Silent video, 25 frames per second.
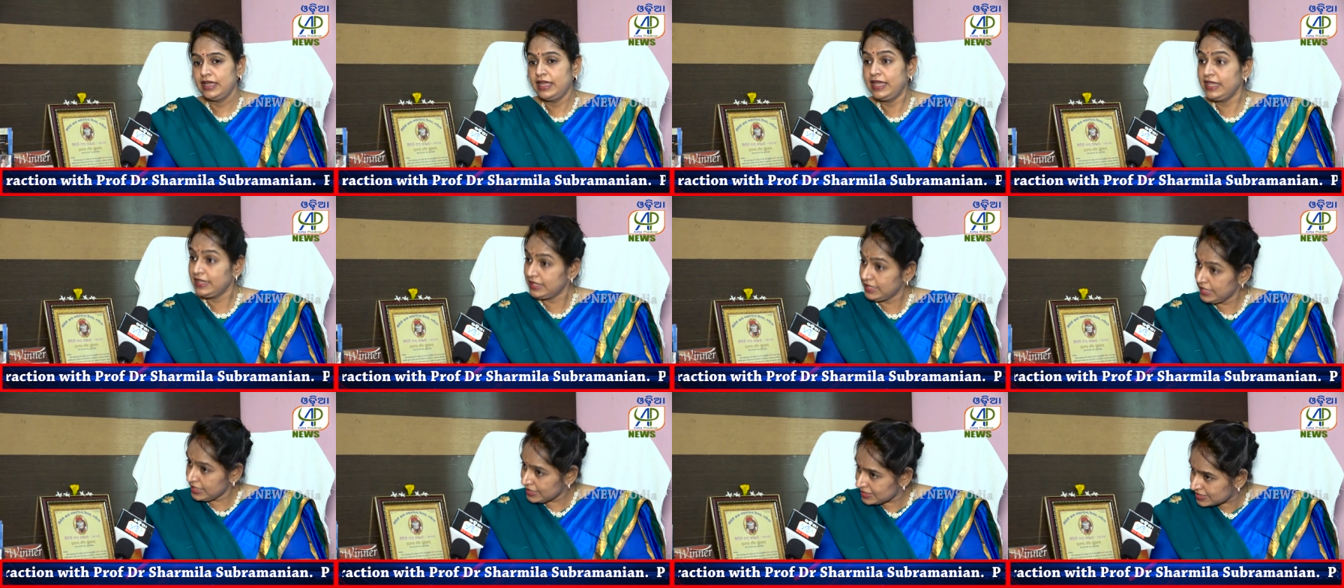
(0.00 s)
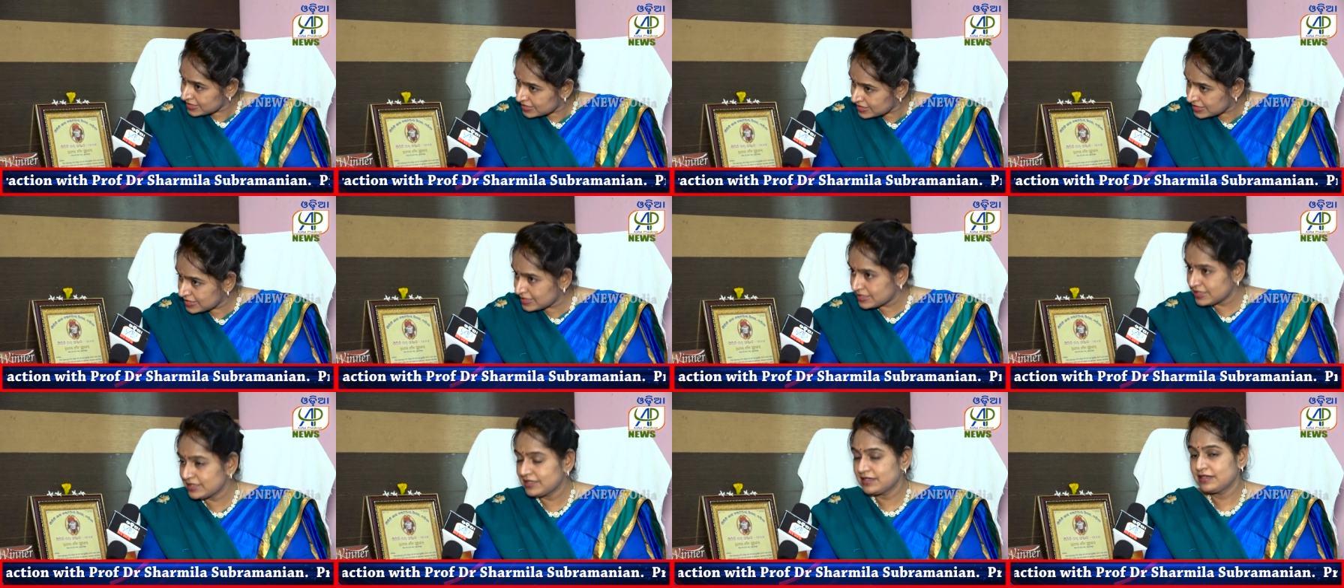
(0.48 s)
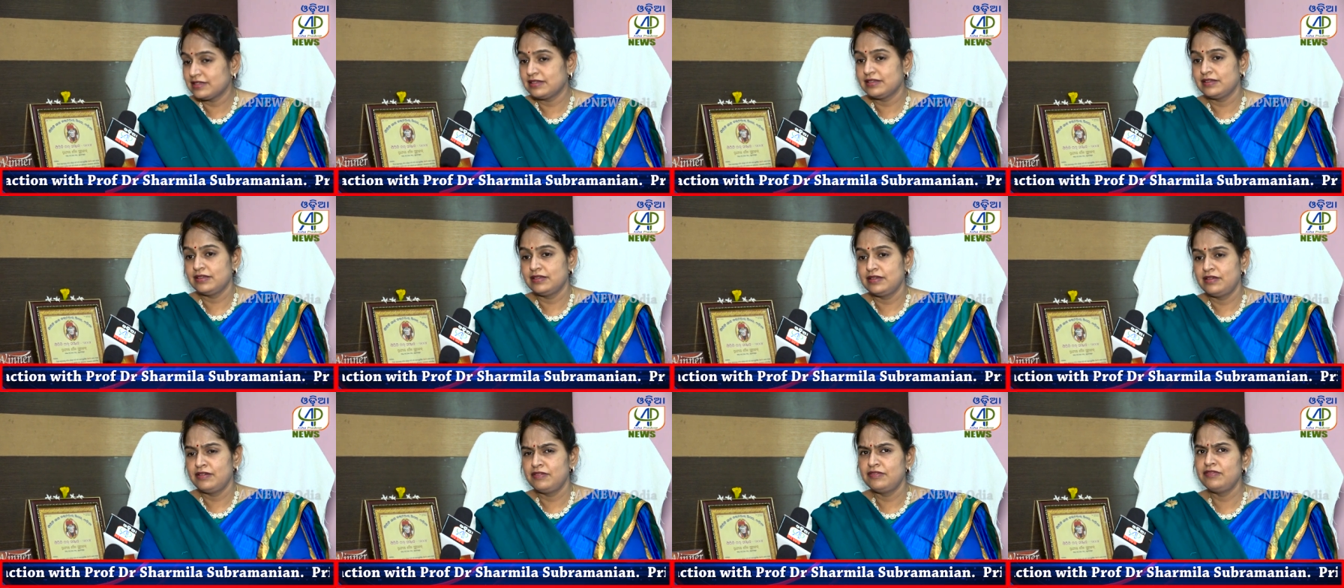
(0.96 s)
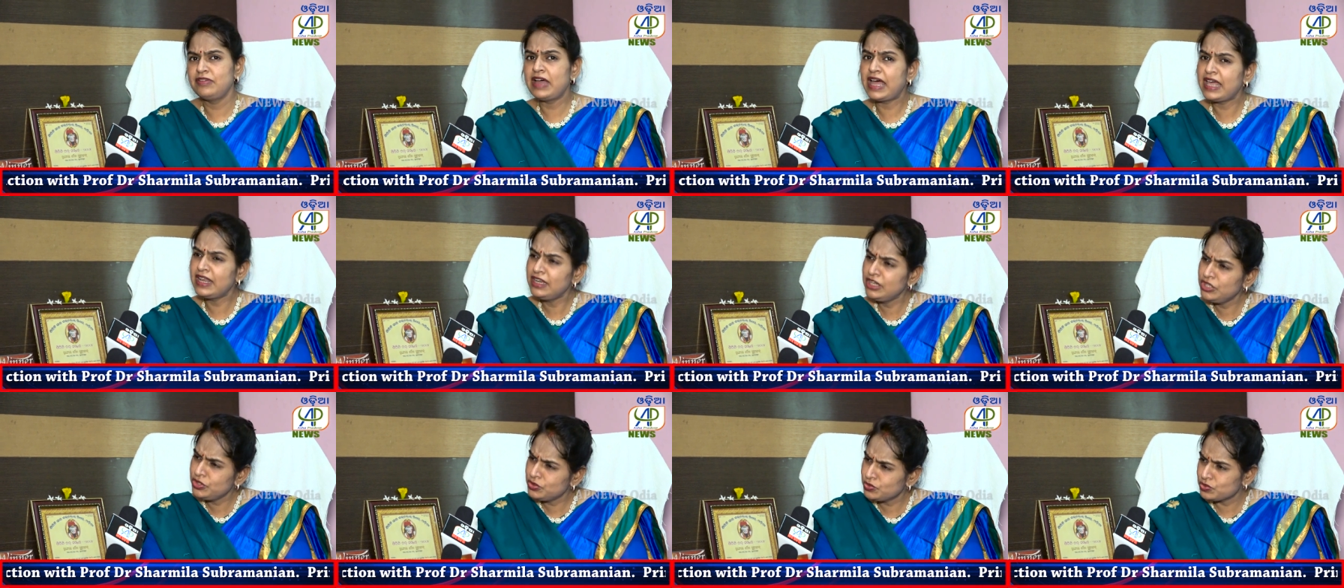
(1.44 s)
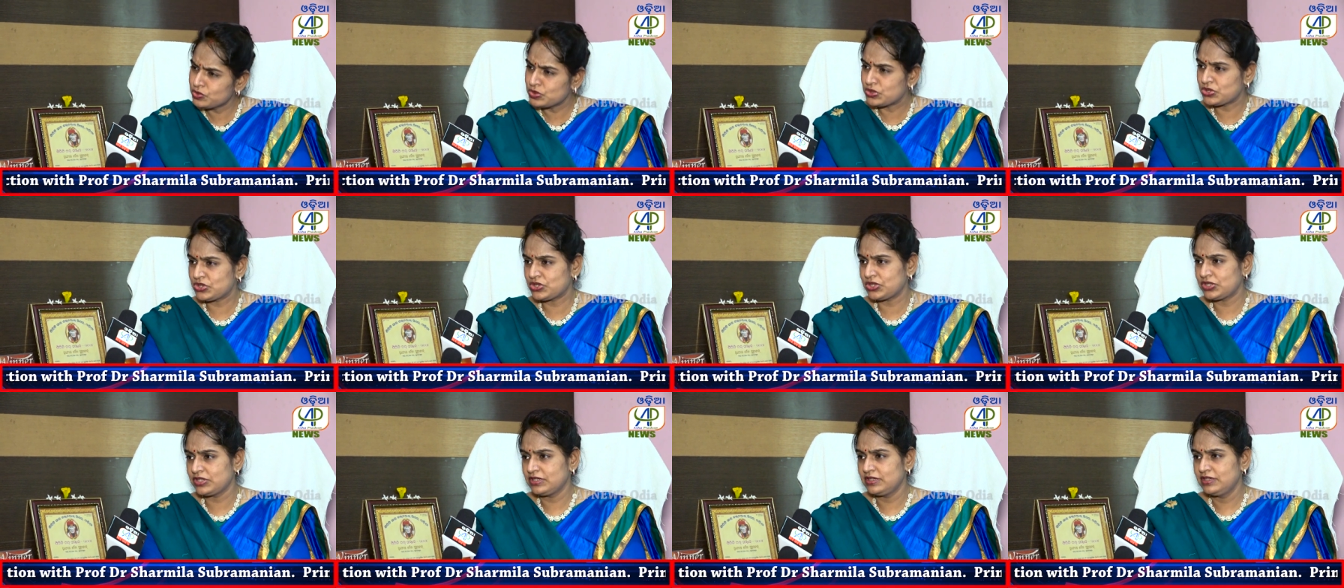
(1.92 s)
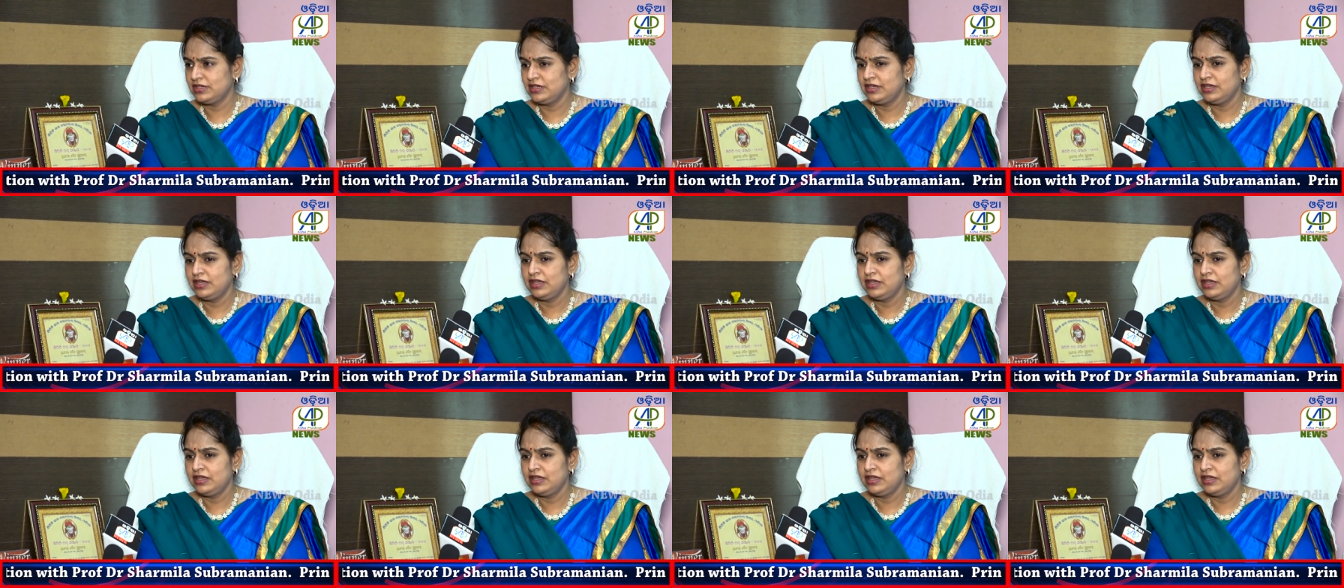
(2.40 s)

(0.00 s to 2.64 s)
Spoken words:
ethics, values,